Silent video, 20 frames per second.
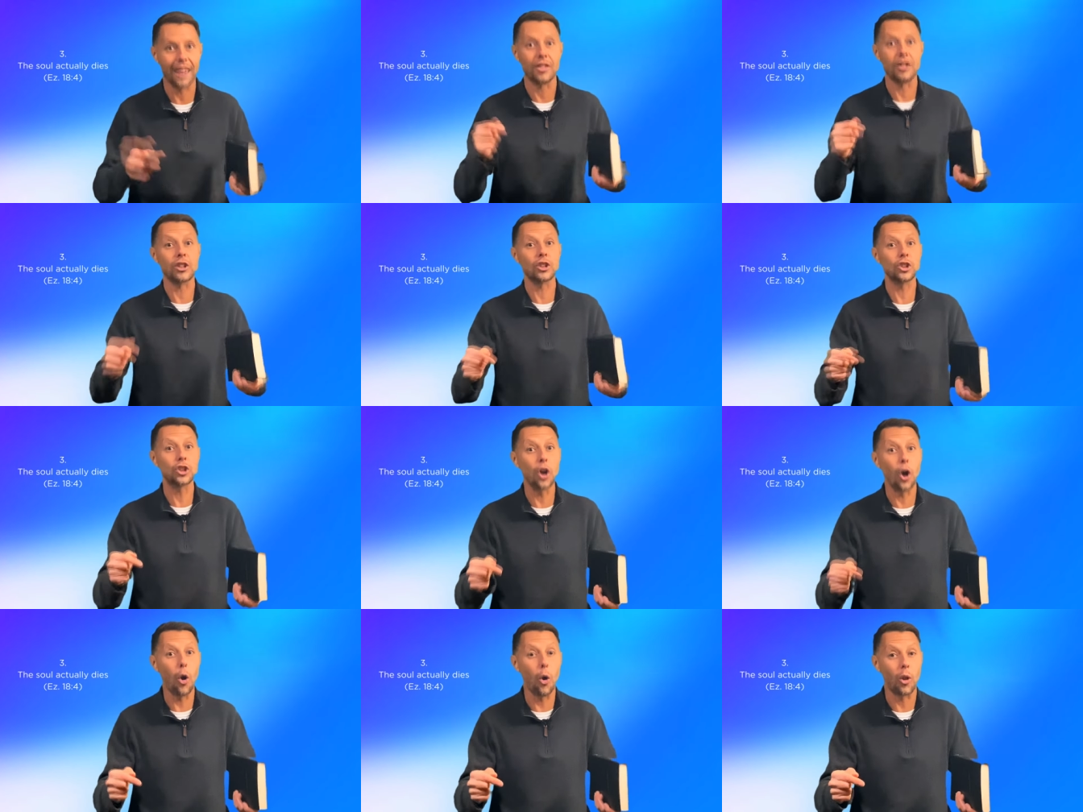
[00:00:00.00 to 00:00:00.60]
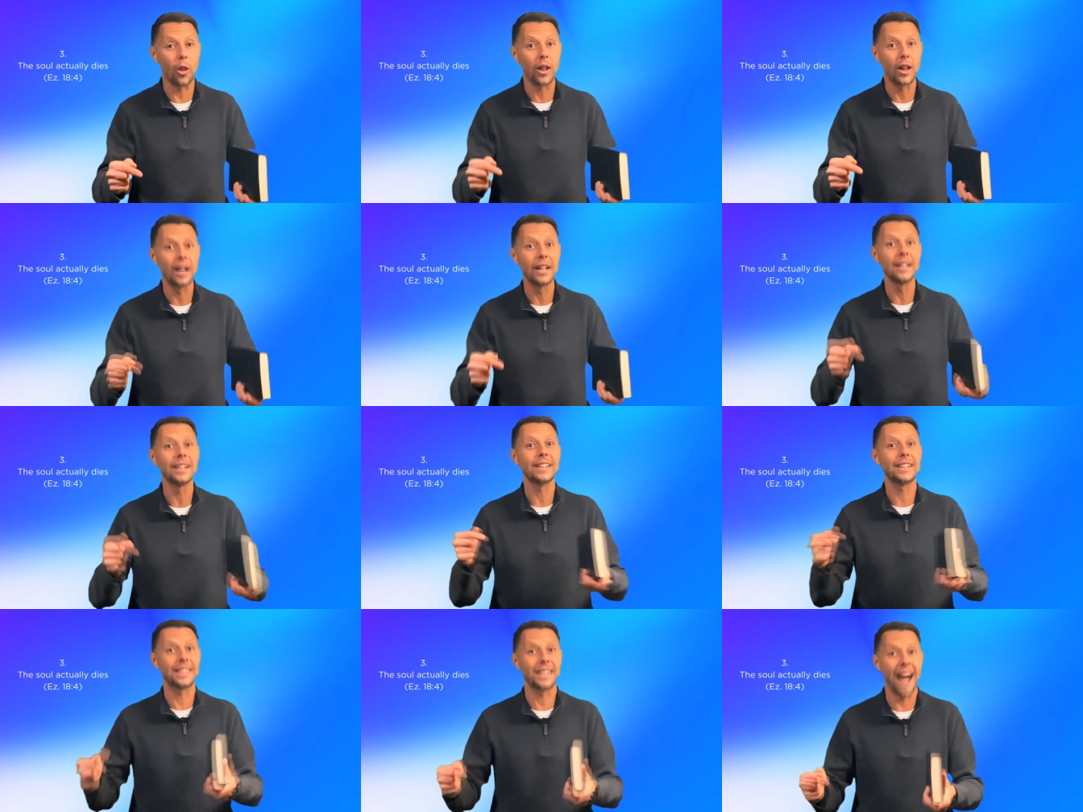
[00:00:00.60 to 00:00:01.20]
The soul
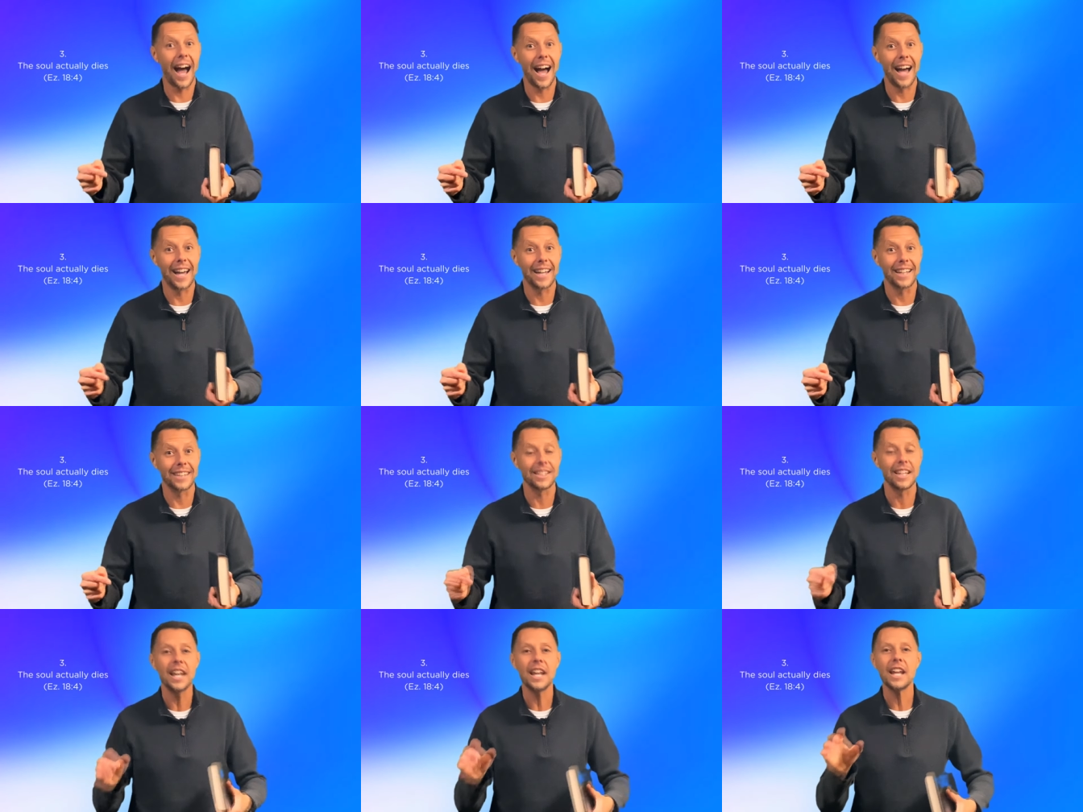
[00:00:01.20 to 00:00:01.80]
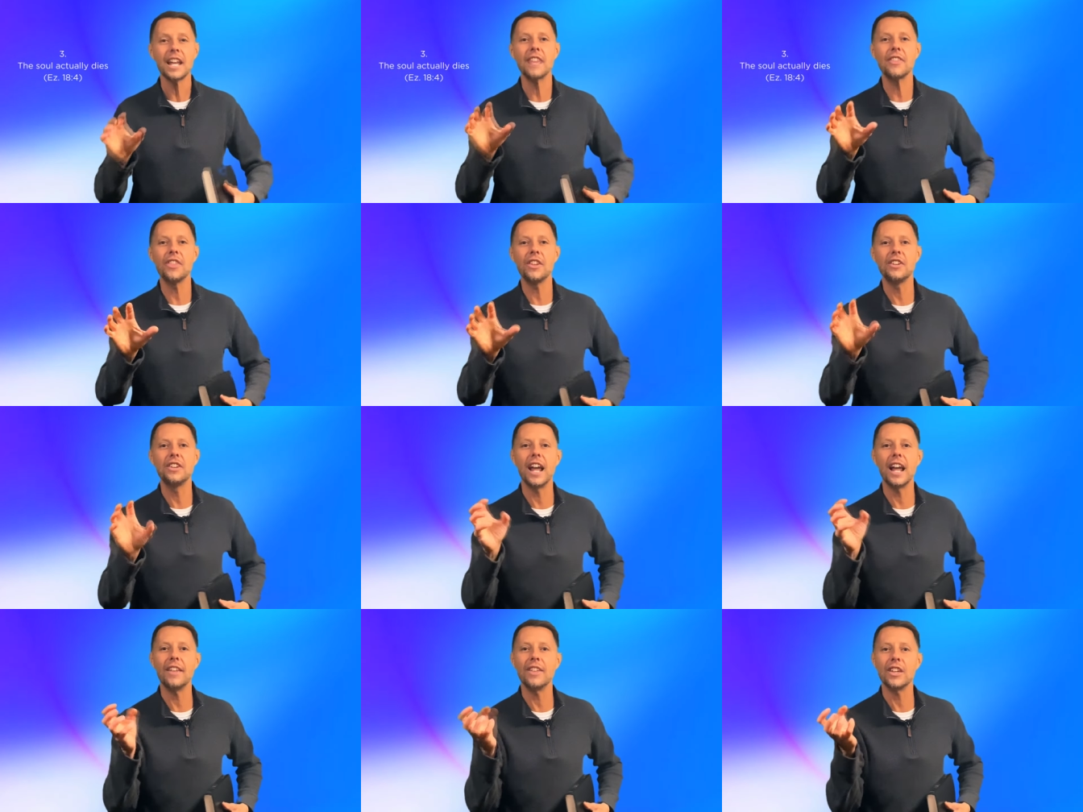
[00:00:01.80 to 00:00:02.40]
dies in the
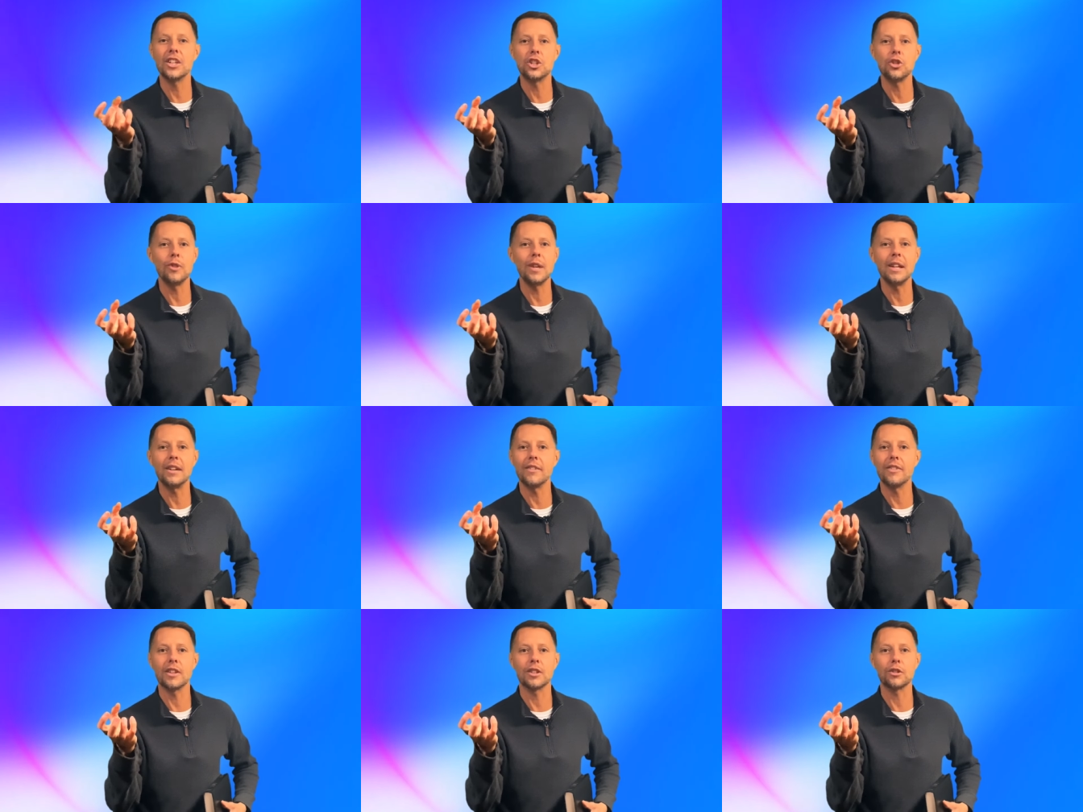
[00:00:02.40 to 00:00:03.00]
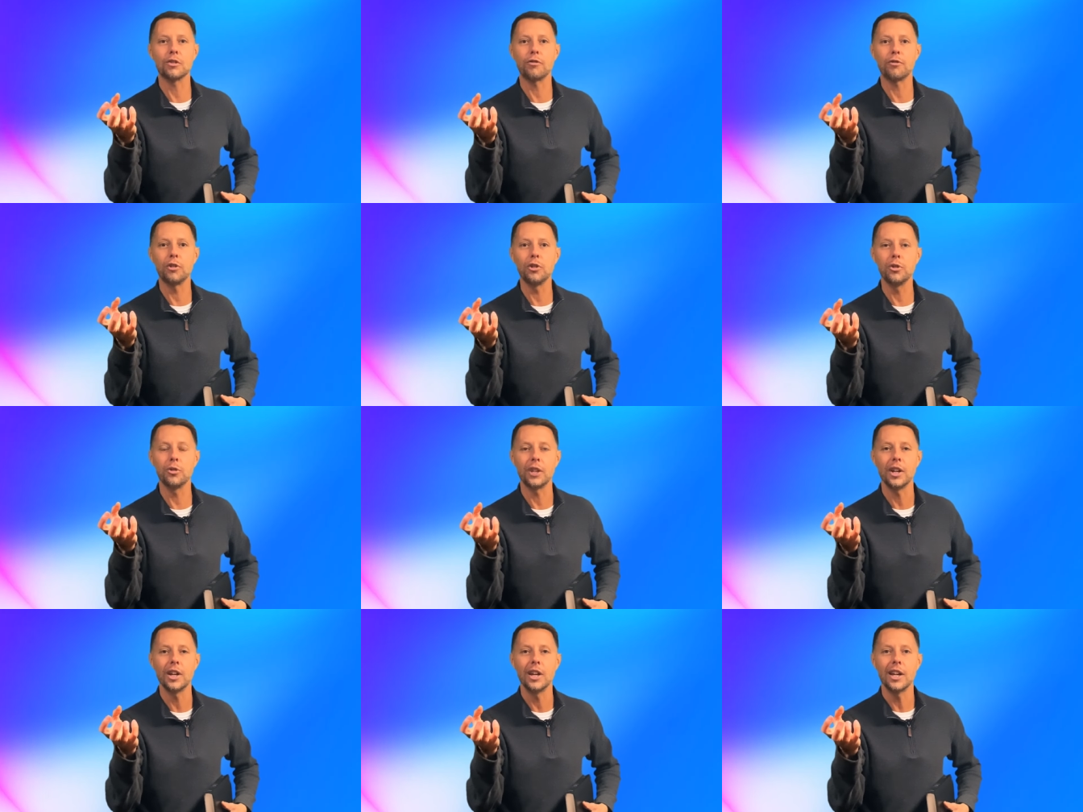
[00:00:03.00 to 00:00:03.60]
day that you eat of this
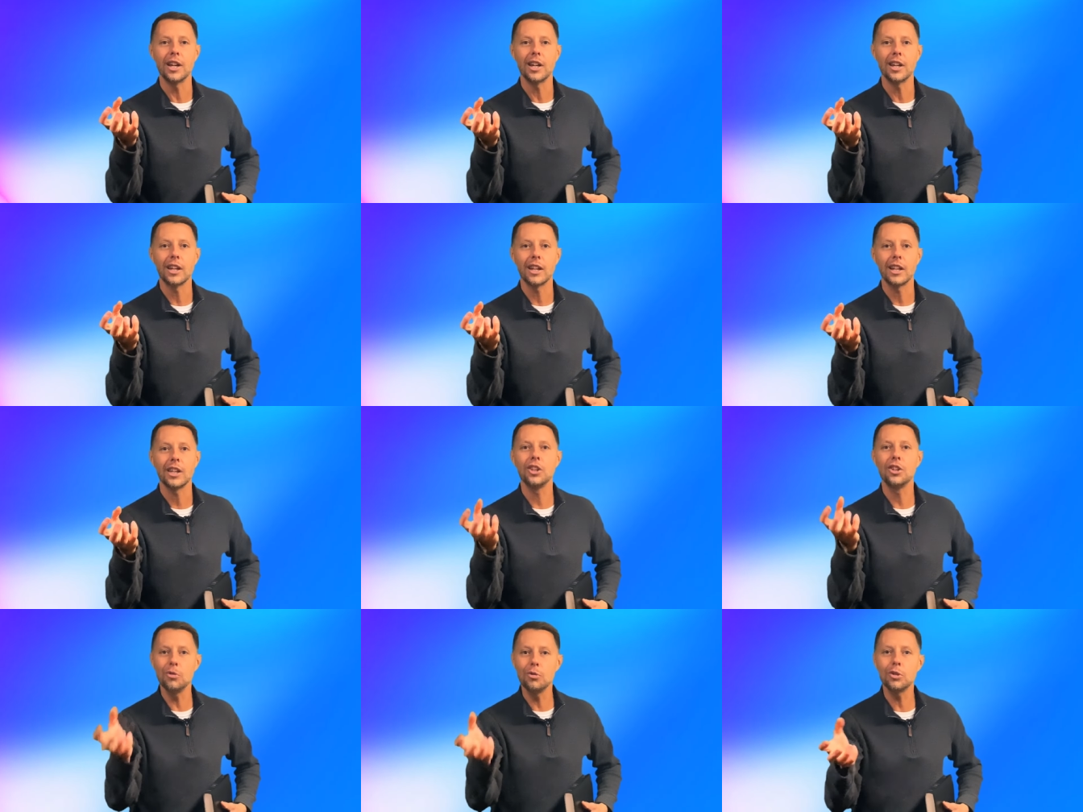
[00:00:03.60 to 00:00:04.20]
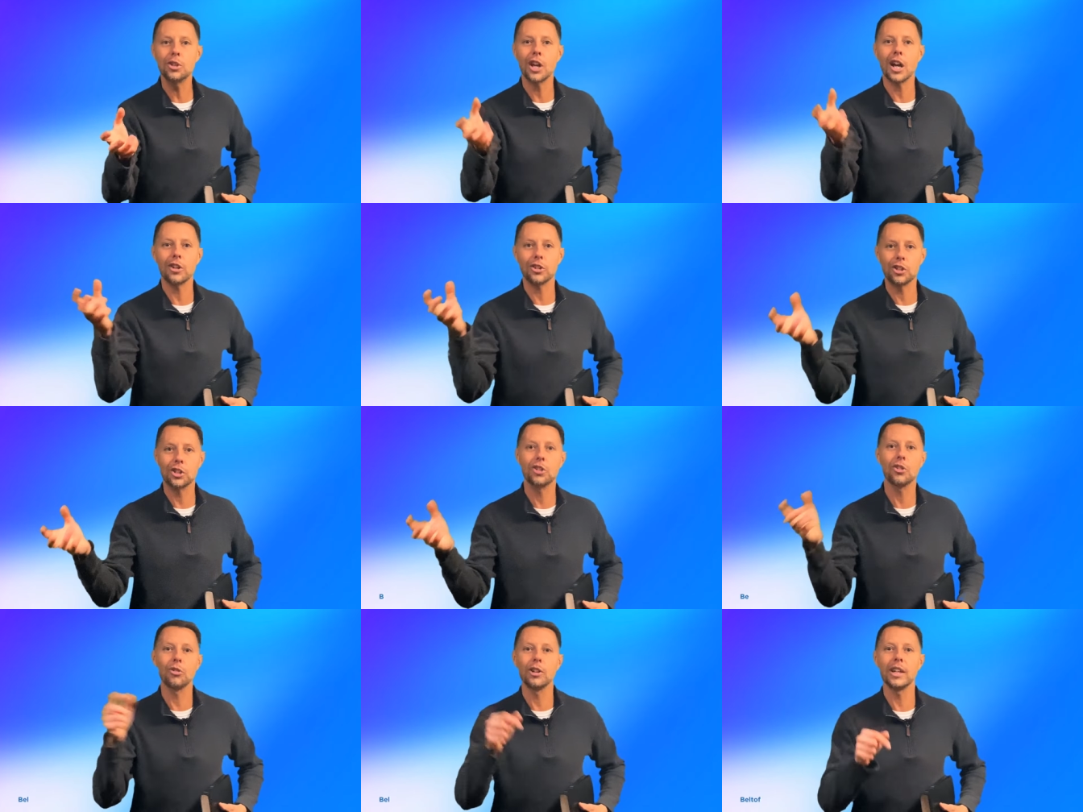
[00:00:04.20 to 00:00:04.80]
fruit. You shall
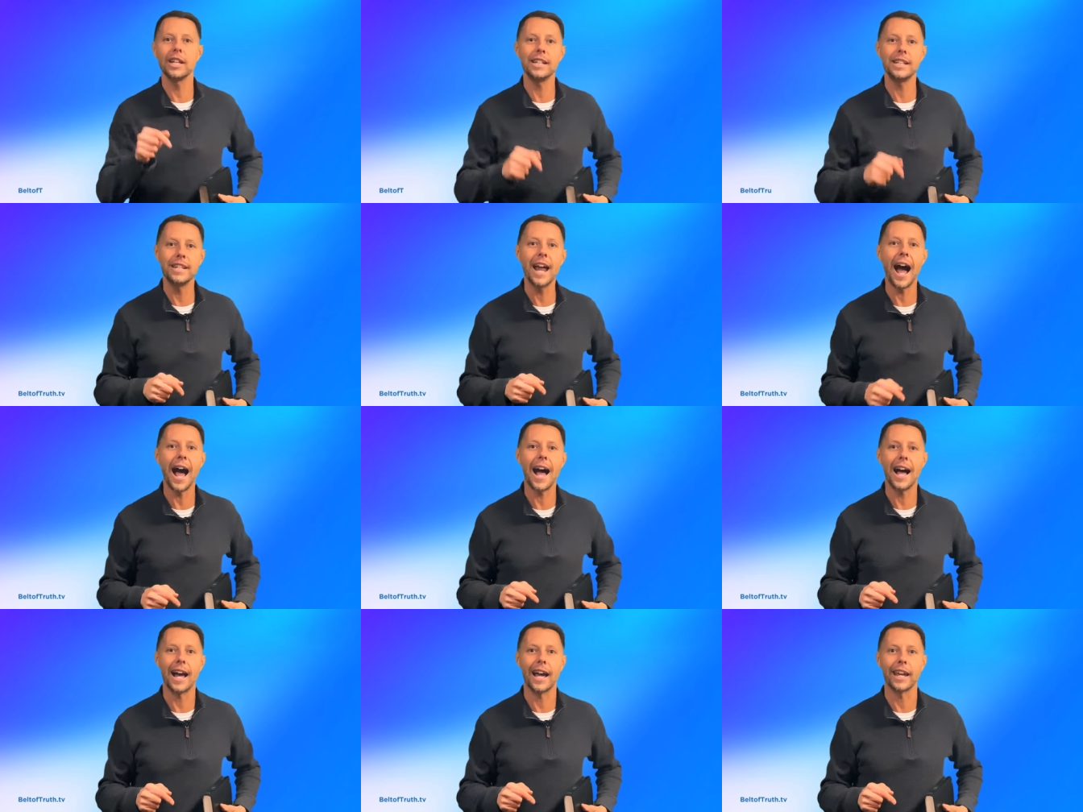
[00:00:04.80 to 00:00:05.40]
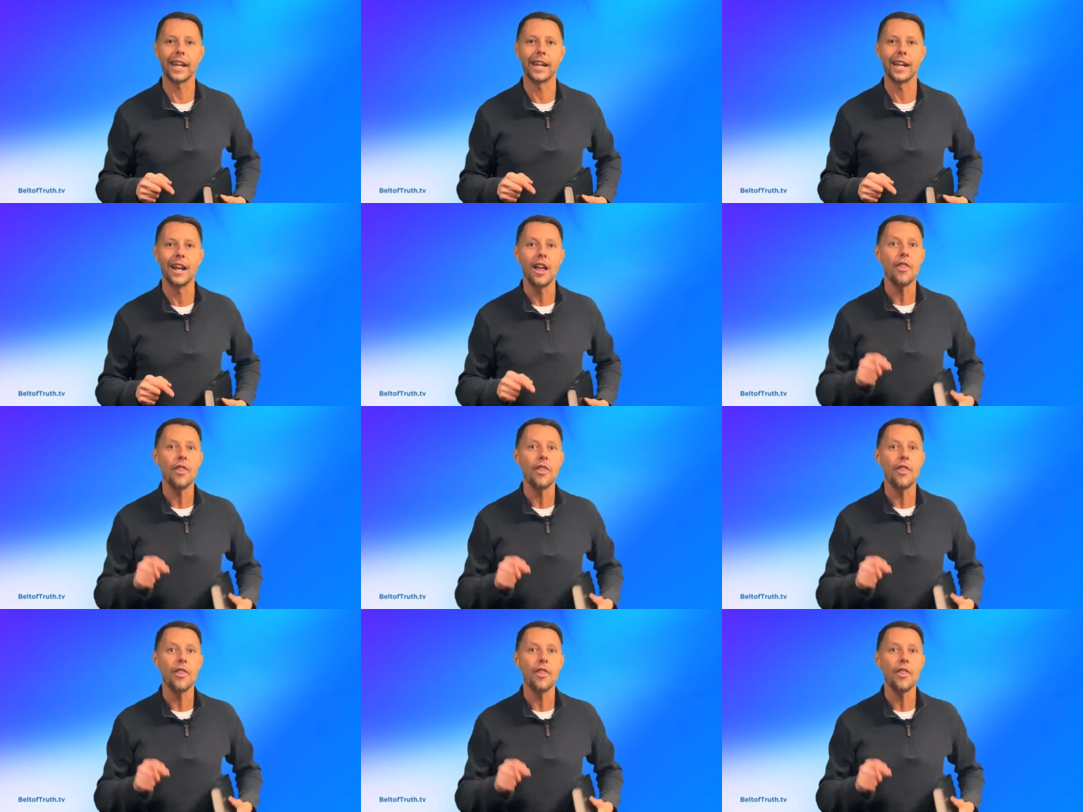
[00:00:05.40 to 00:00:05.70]
surely die.